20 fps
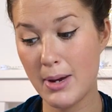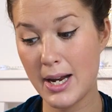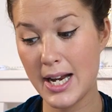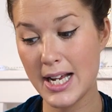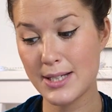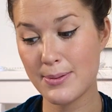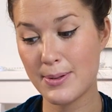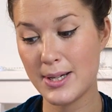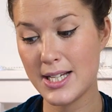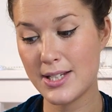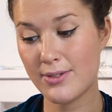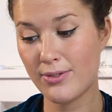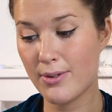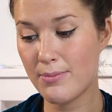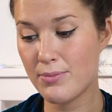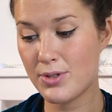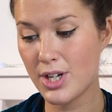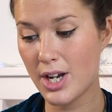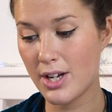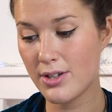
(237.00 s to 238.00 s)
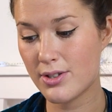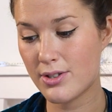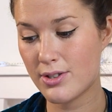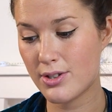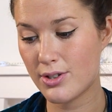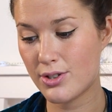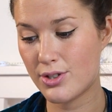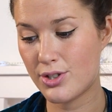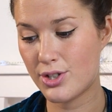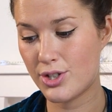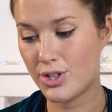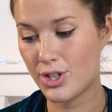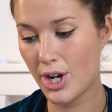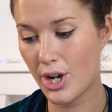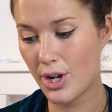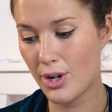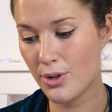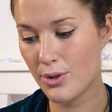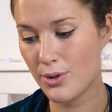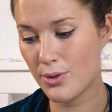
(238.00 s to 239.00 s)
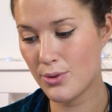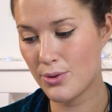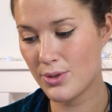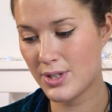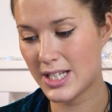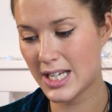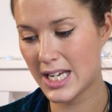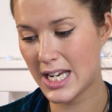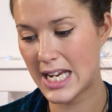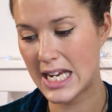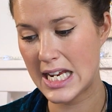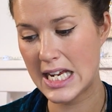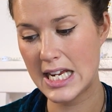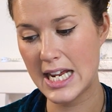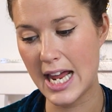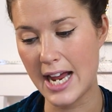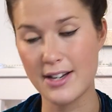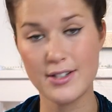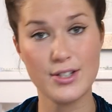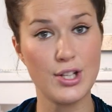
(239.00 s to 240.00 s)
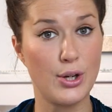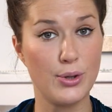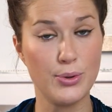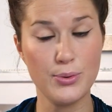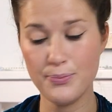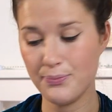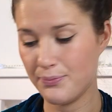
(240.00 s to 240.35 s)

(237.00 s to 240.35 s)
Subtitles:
My next one is from Just Joe DXO.